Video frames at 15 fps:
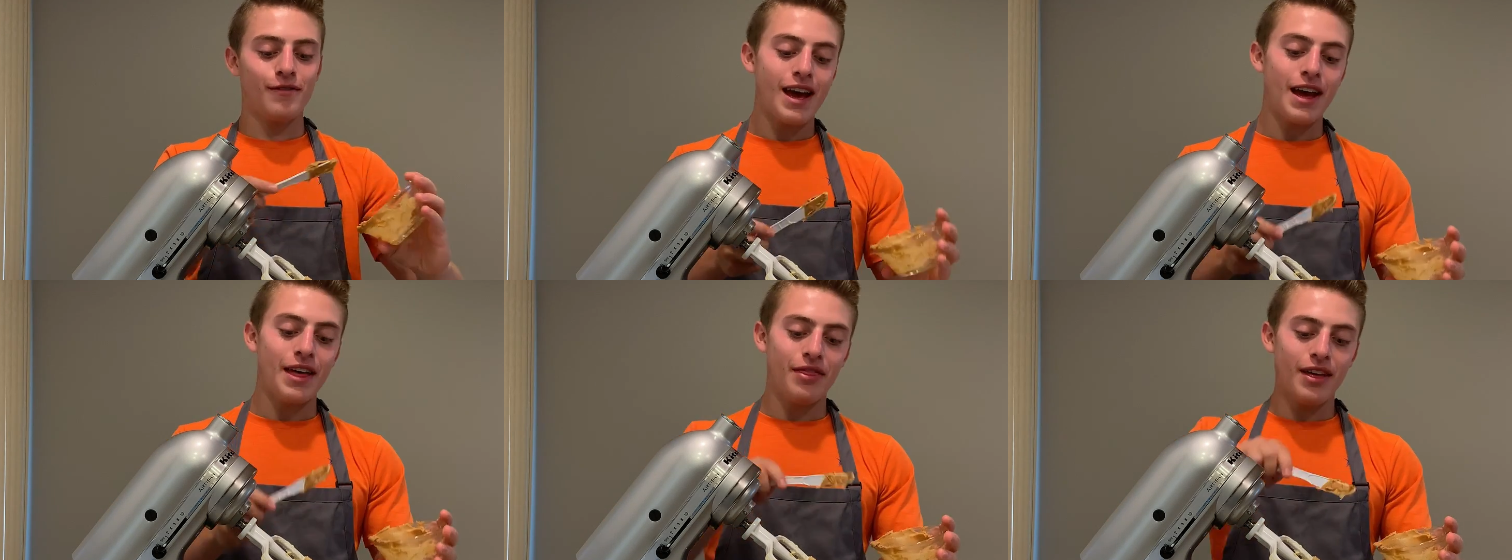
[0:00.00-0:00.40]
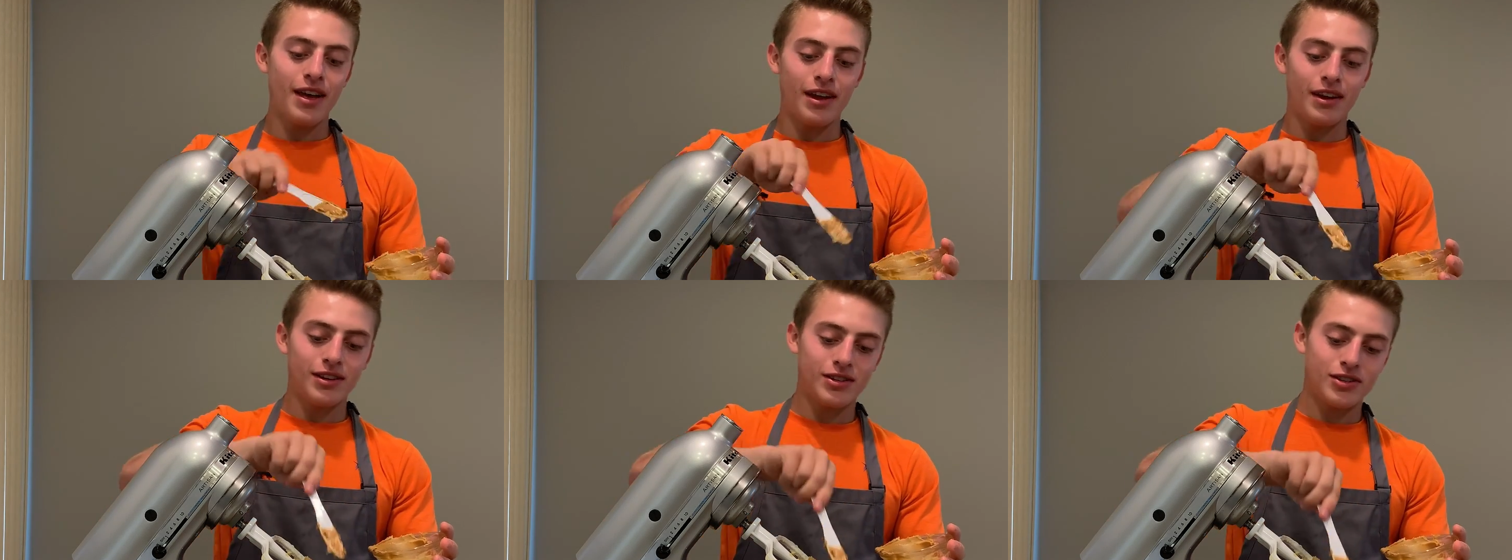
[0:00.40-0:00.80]
and
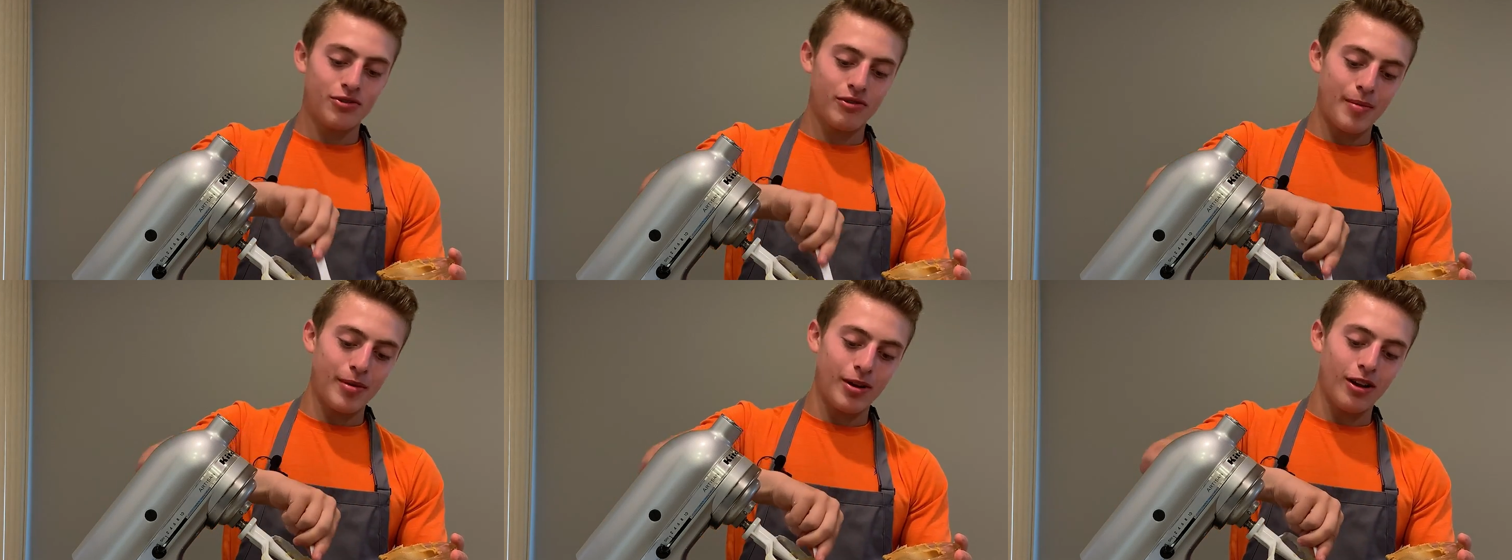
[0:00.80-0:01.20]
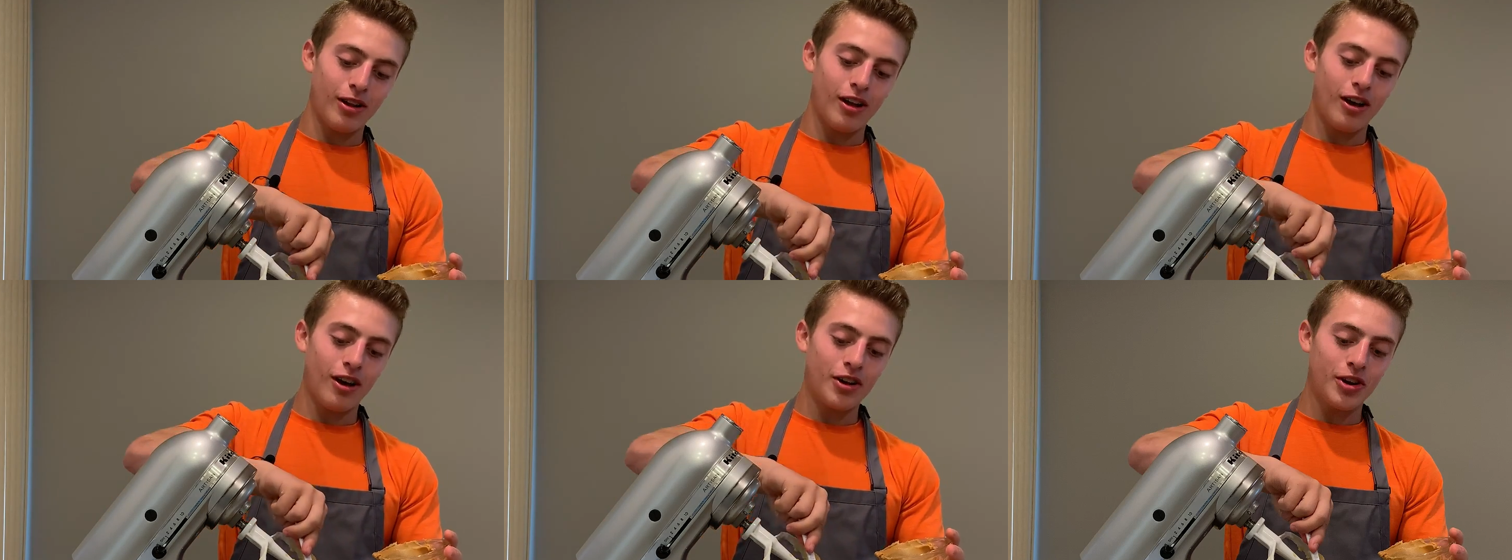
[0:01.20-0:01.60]
then scrape it all
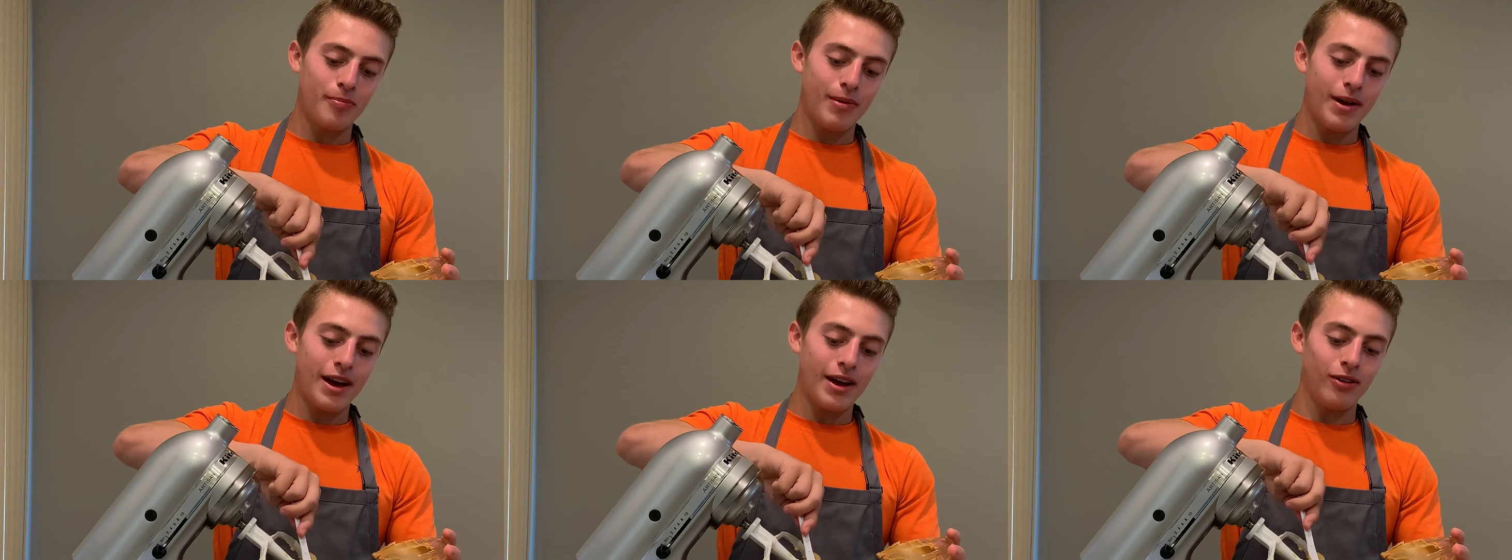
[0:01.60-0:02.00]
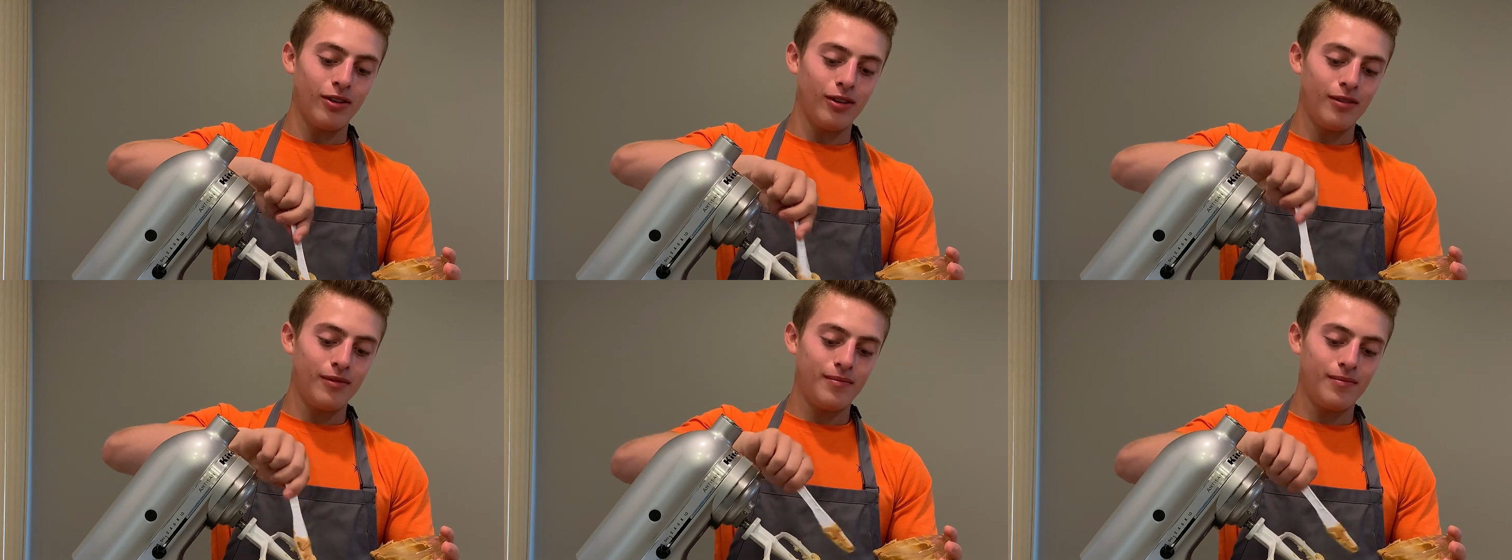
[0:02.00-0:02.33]
on your paddle.